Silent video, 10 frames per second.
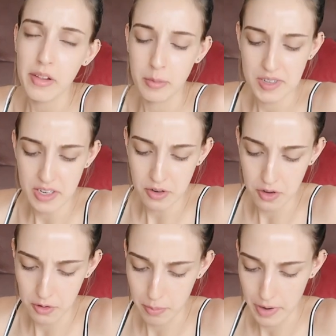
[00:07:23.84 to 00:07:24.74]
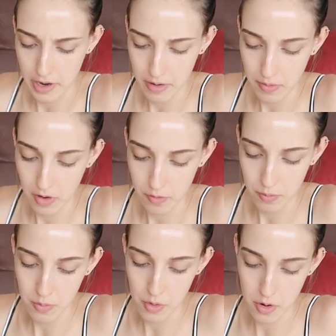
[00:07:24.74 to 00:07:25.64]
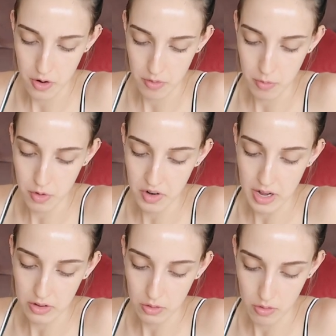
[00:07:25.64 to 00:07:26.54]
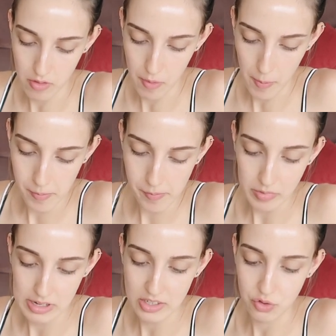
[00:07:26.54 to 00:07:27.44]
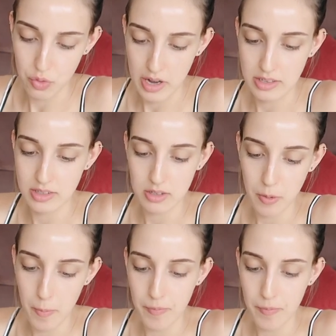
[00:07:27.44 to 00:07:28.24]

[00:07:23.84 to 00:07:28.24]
Let me take another bite of more more natto, less rice.